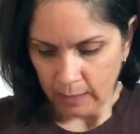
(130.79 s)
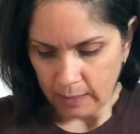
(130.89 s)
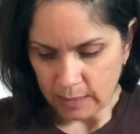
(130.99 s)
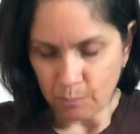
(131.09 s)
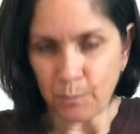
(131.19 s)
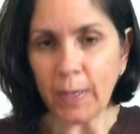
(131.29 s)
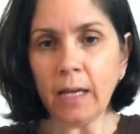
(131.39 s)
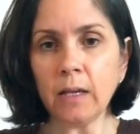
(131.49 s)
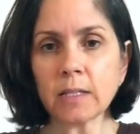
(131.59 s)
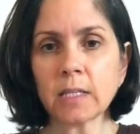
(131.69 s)
this
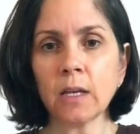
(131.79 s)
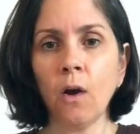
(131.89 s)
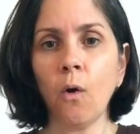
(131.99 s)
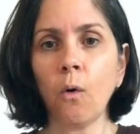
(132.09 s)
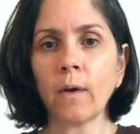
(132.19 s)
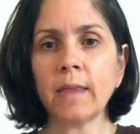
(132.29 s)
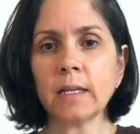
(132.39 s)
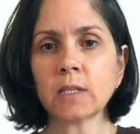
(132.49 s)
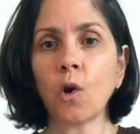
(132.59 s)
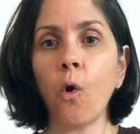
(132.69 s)
belt or
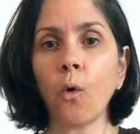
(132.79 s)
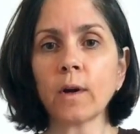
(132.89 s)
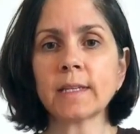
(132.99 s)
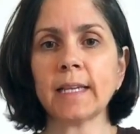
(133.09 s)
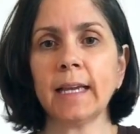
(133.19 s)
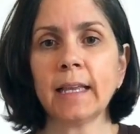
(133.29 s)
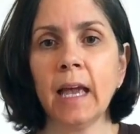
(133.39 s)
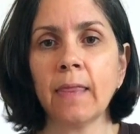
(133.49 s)
this corset